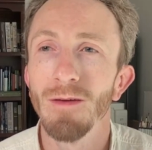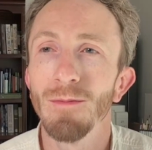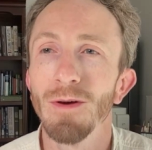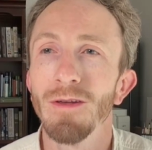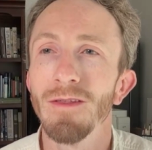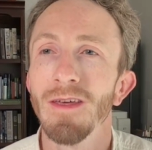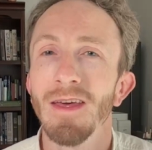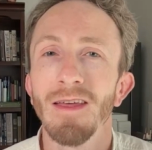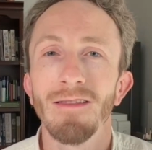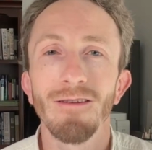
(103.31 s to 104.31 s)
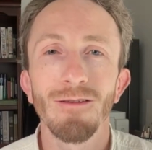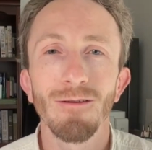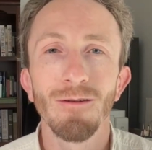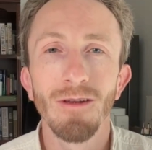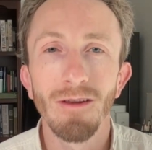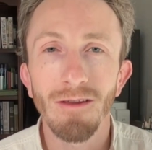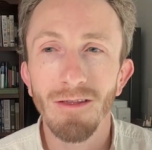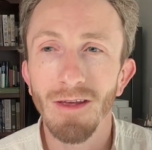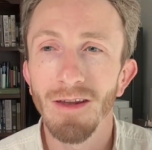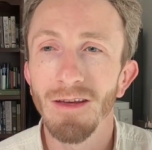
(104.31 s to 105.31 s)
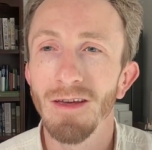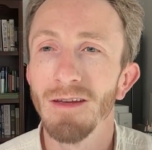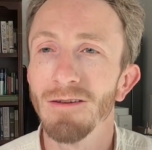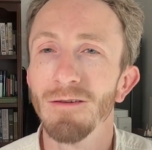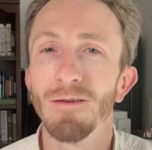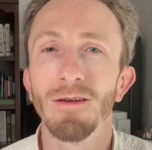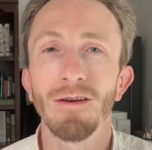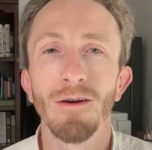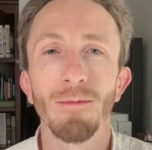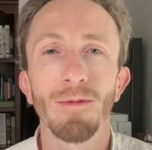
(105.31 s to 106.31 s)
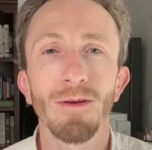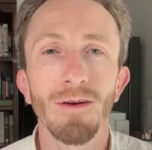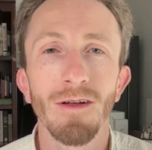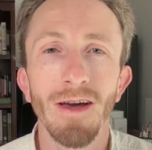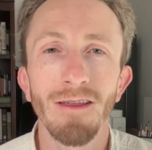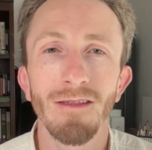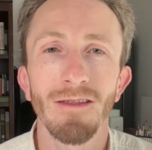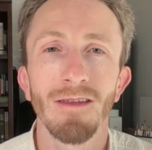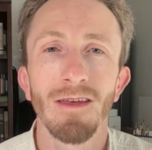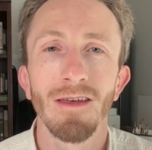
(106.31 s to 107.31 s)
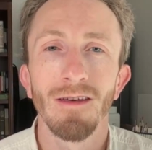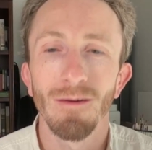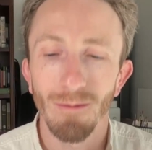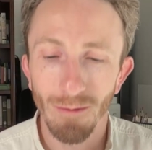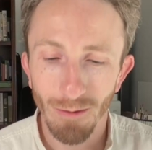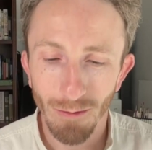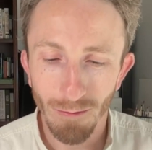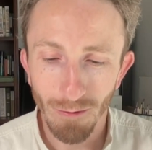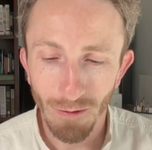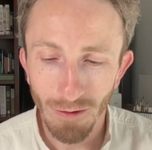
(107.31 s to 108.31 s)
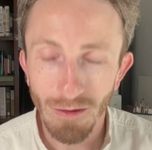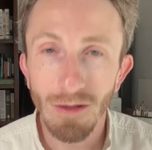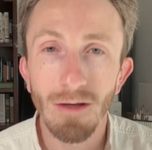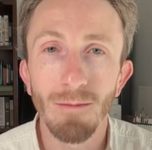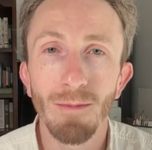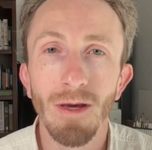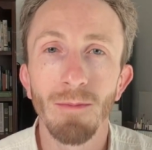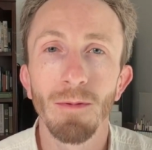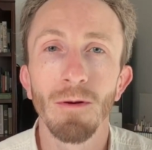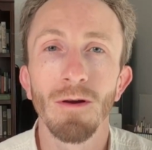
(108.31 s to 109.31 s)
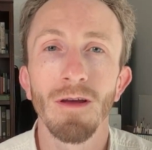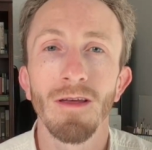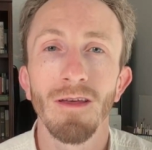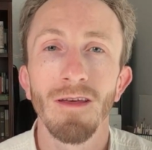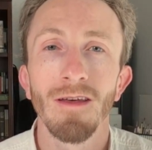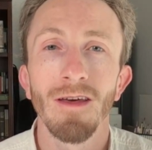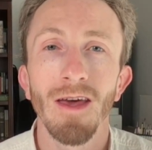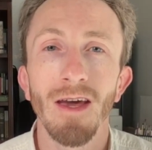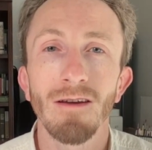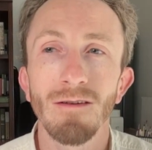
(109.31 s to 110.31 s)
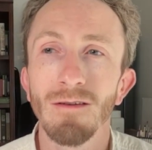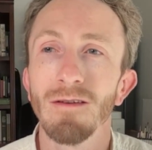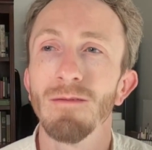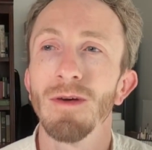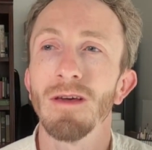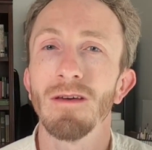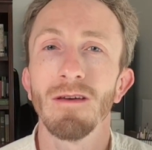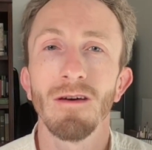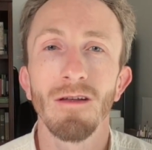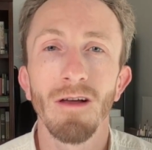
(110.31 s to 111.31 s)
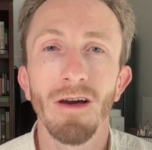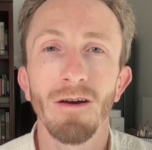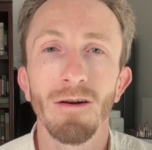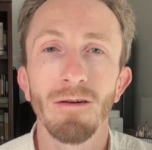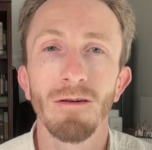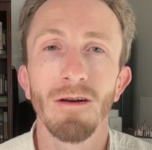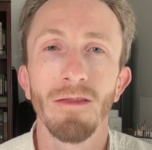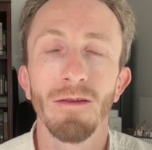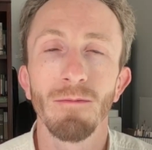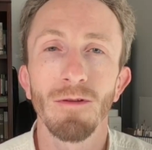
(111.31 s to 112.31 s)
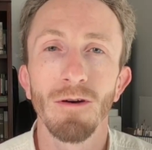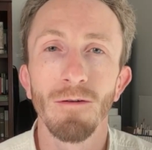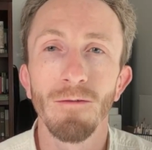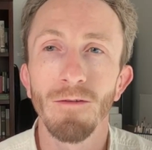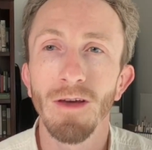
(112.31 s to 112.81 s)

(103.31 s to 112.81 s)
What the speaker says: But the students that occasionally come to class with really cheap paper actually make it a lot harder on themselves.